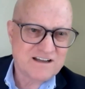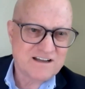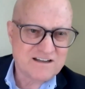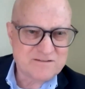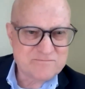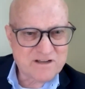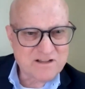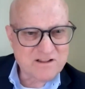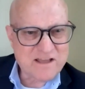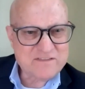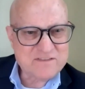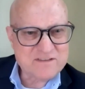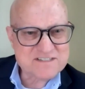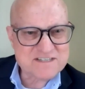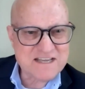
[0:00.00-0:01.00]
I
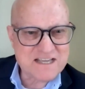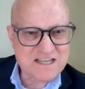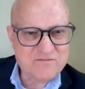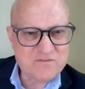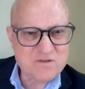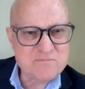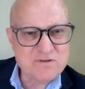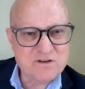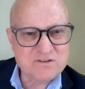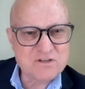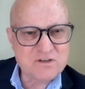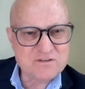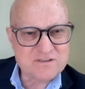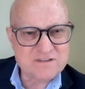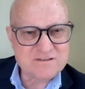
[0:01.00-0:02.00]
like the saying, if you
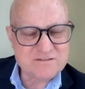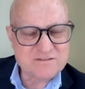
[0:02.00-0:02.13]
build it,